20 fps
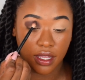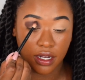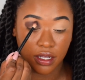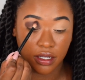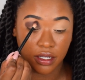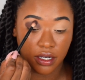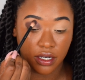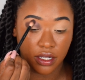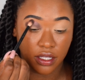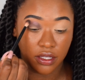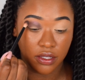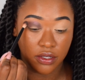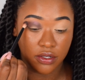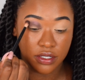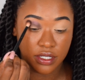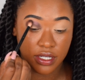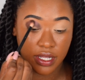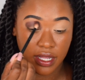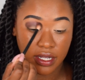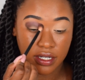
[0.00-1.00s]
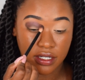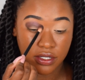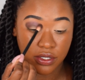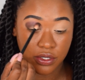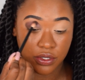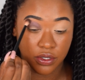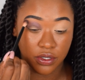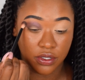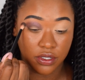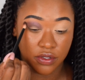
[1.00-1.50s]
and I'm going to use that
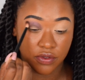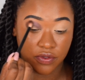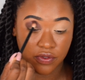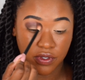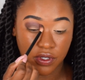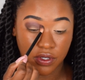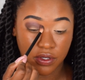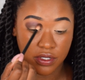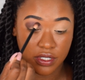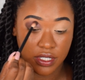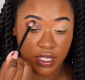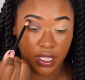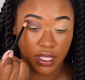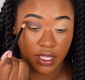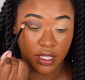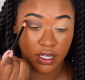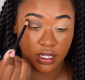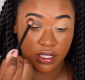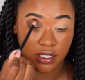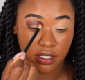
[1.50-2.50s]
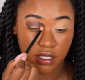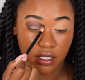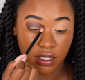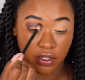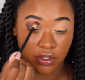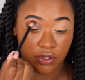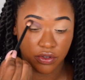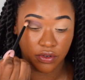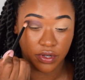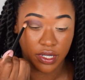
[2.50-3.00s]
to diffuse it into
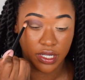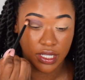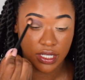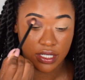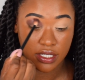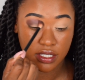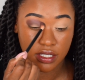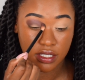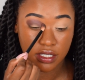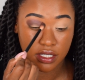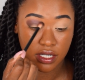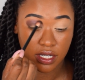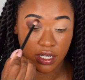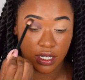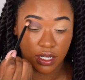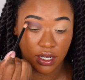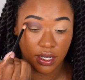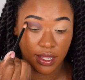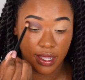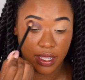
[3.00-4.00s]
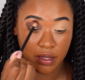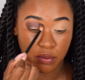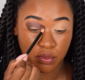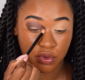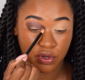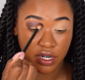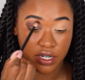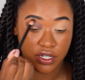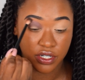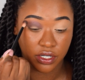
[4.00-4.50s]
the crease light
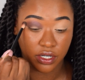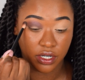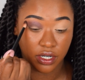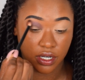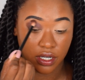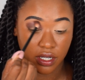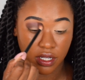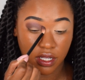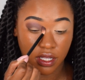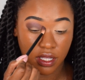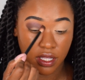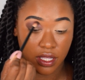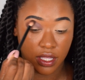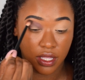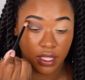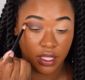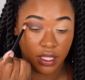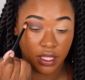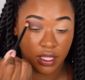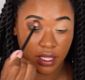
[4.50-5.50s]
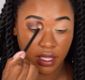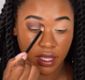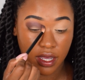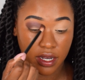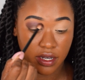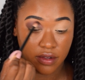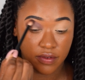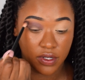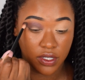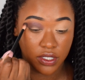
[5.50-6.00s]
pressure.
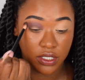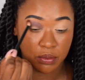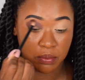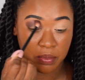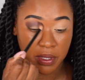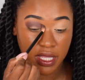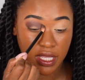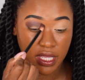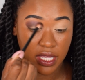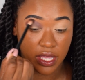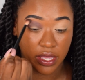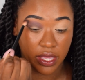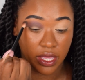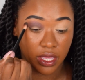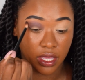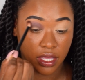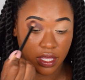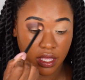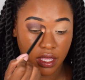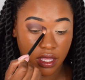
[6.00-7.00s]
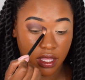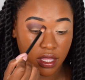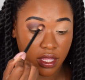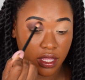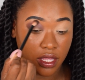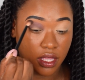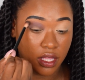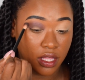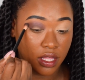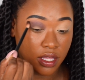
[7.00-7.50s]
Kind of looks pinky.
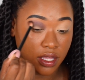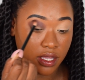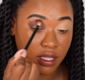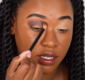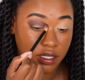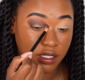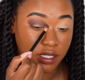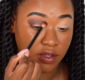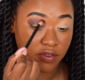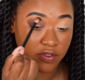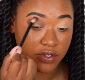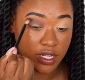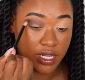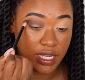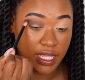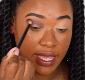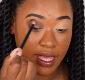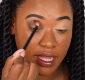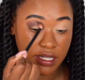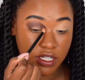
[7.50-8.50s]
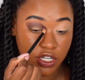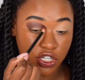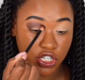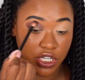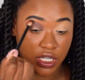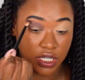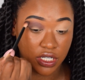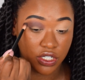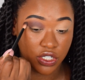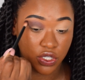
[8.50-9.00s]
Definitely has a
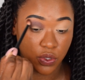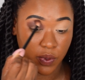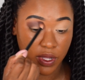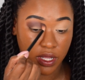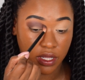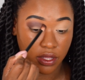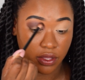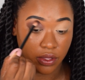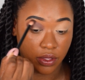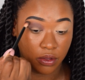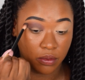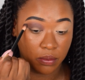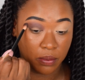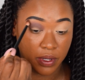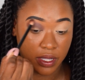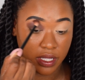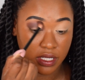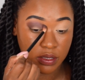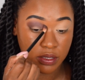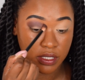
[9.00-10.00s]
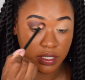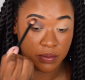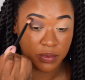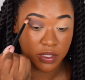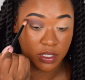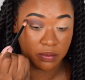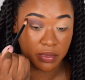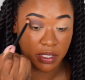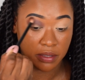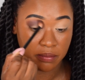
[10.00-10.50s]
sheen to it though, but it
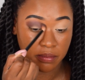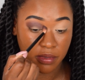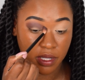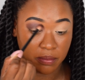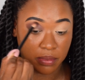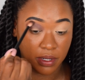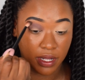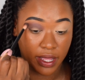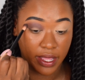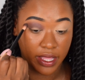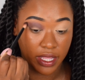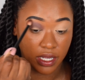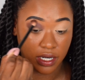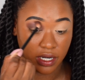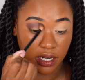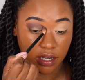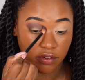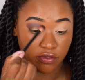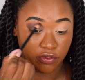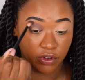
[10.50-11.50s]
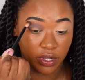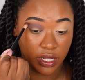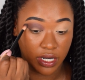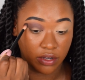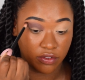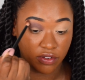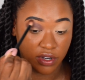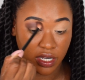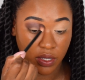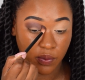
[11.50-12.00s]
seems to be applying
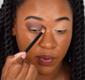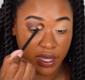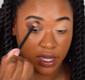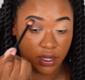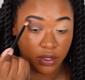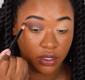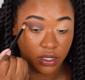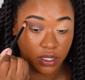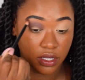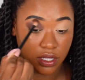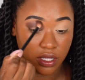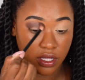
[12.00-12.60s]
really, really well.